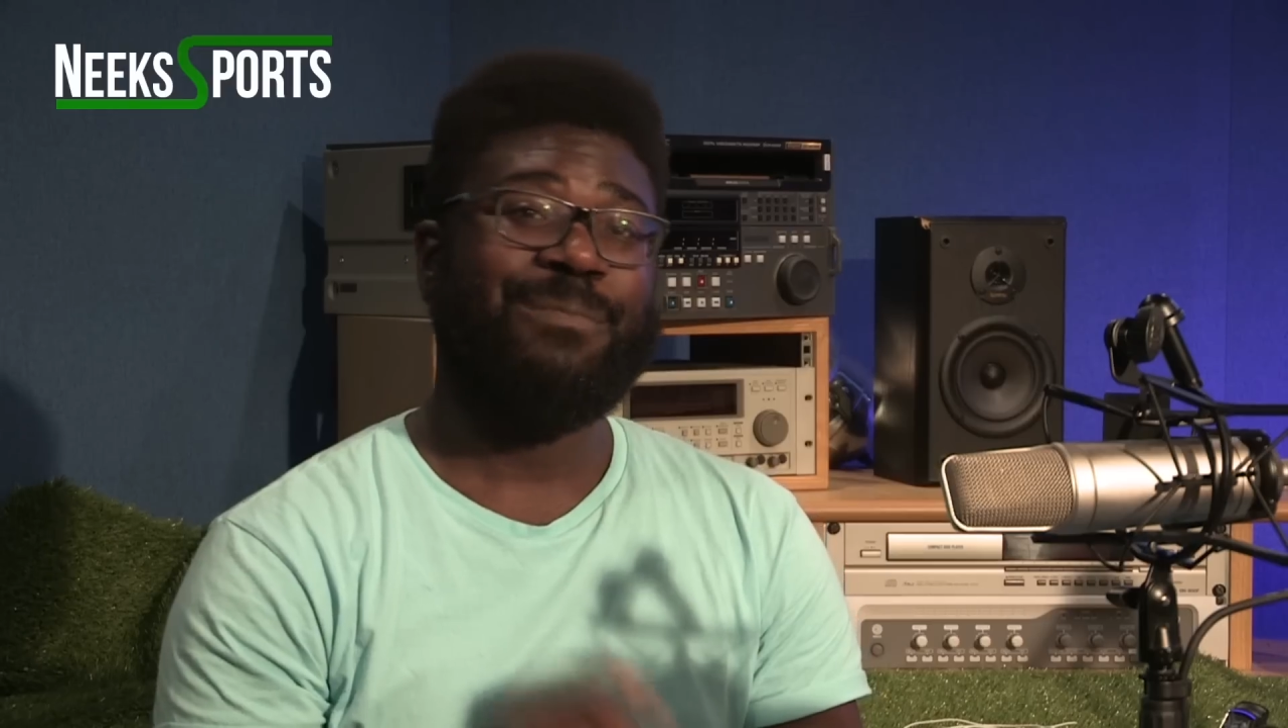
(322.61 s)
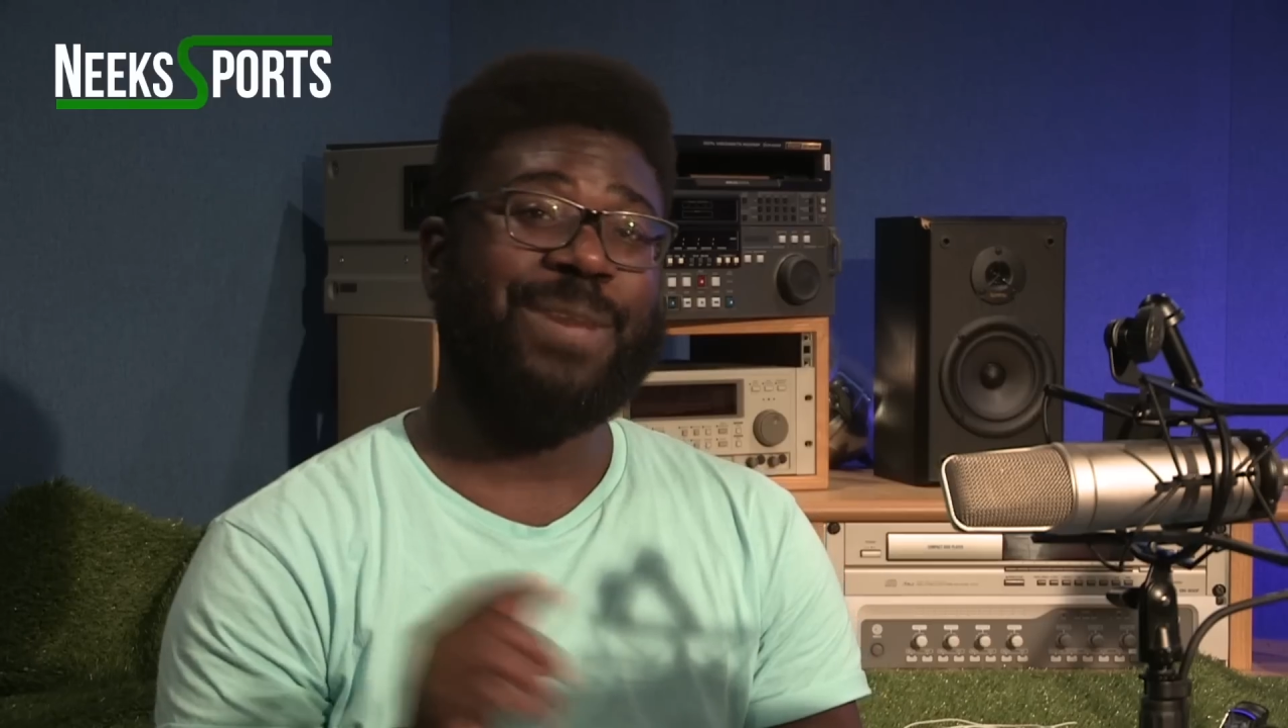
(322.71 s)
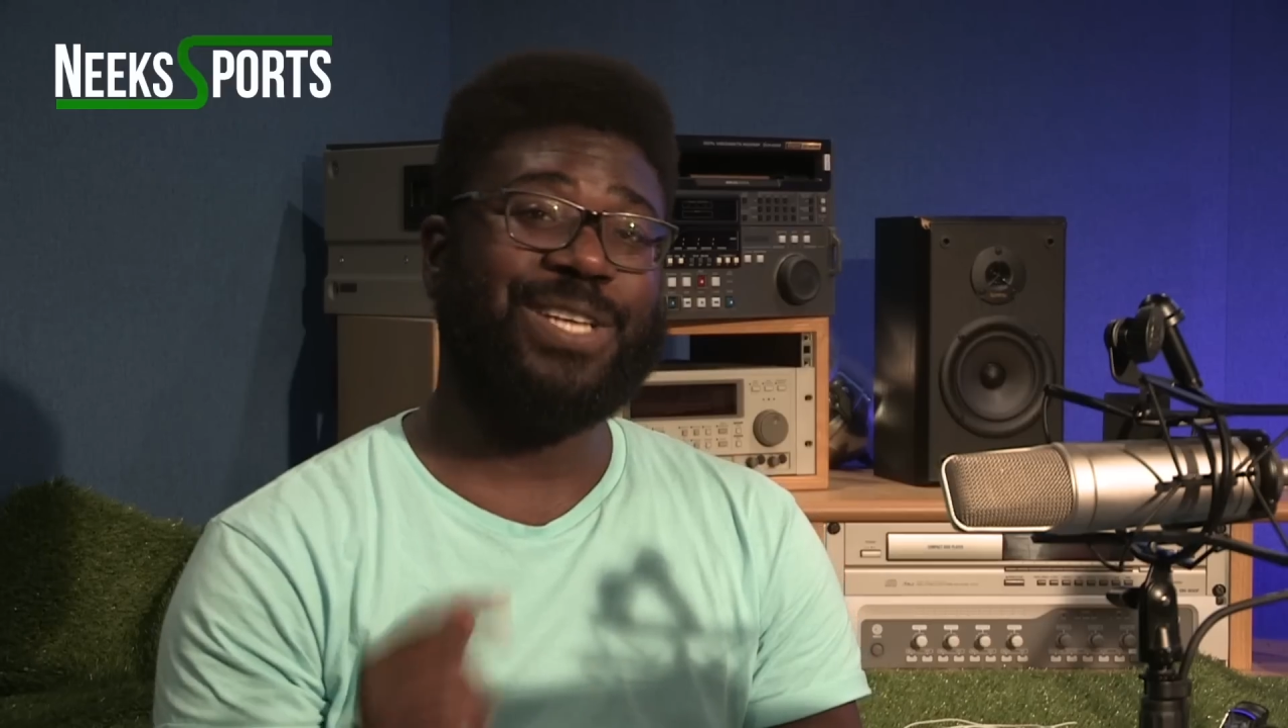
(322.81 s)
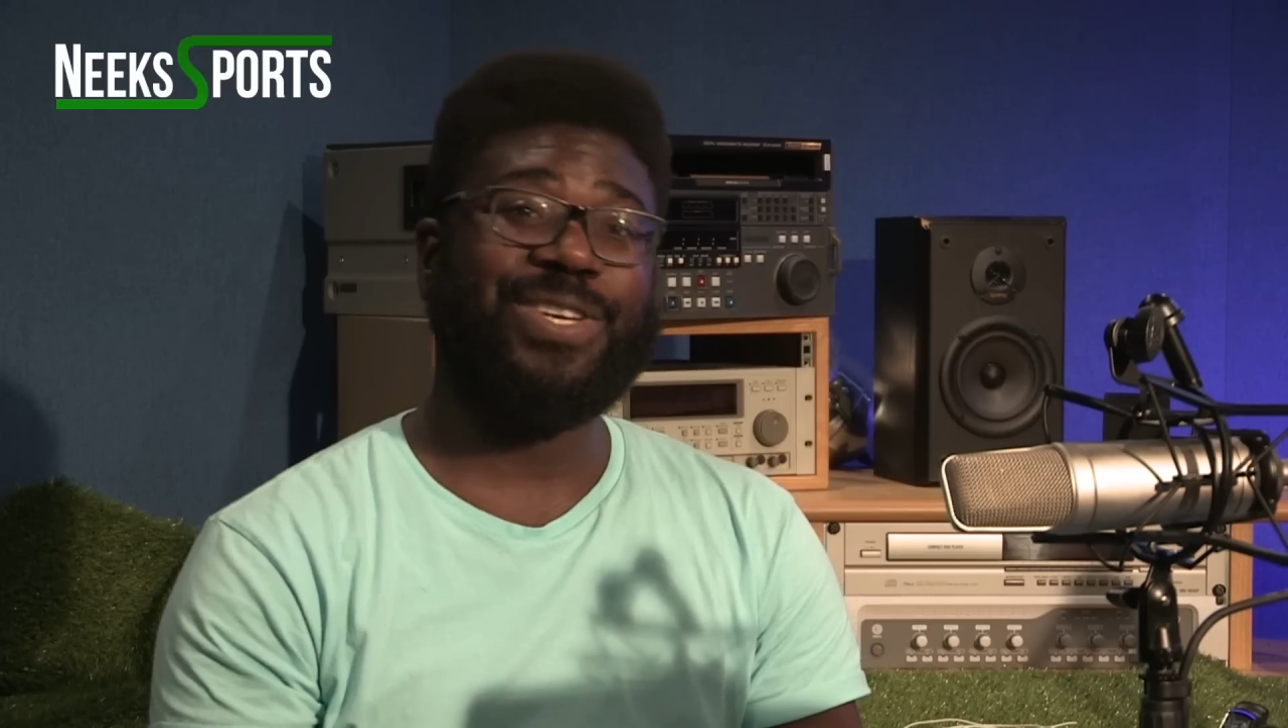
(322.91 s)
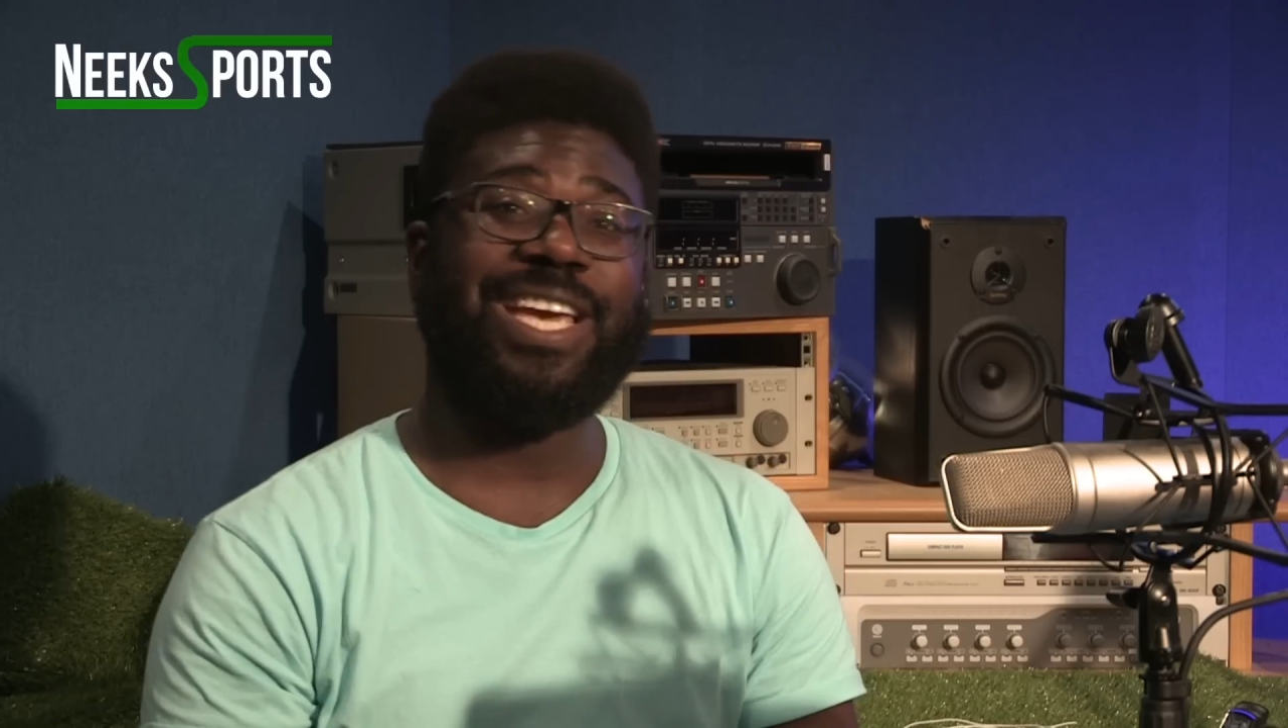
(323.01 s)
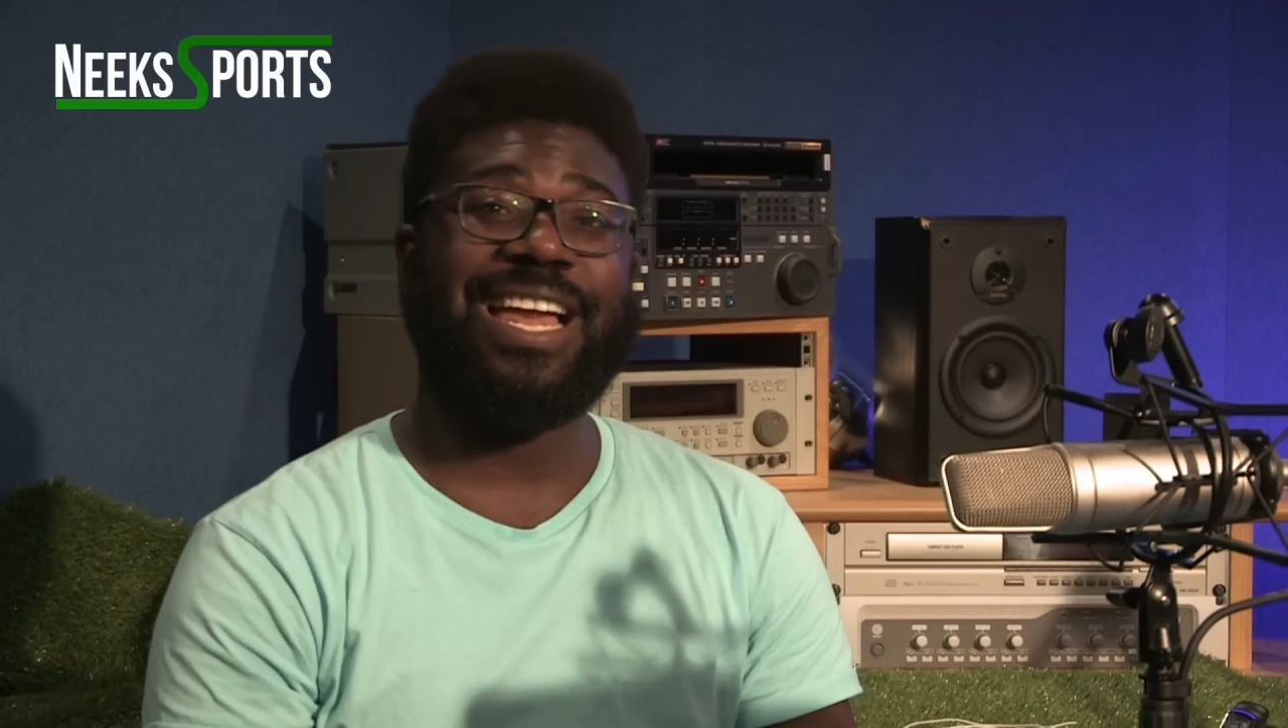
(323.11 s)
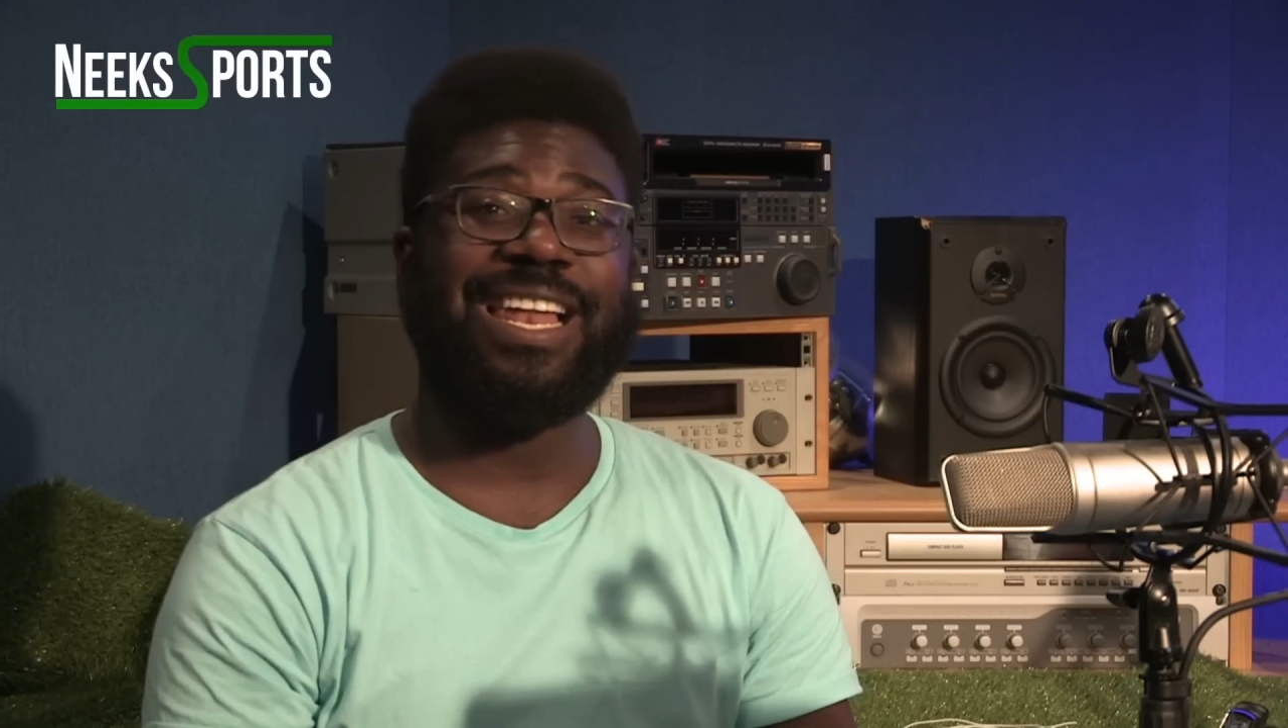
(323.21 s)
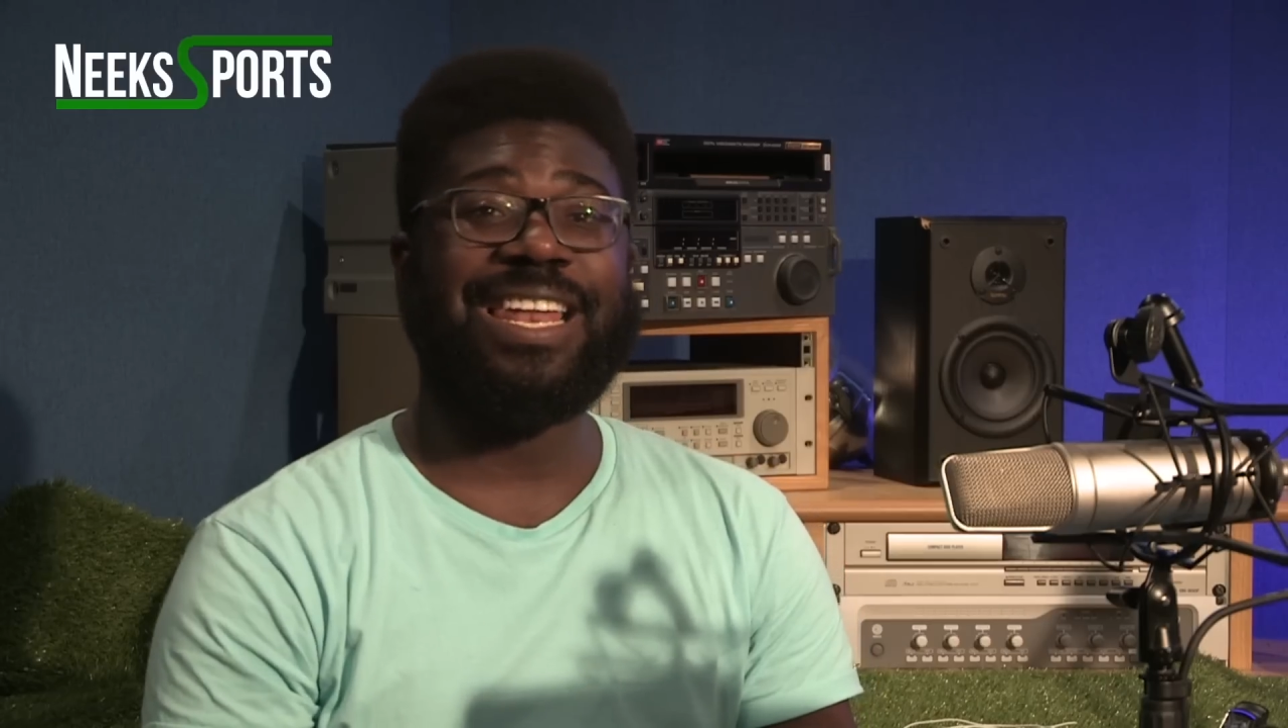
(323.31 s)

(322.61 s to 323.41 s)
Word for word: Make sure you hit that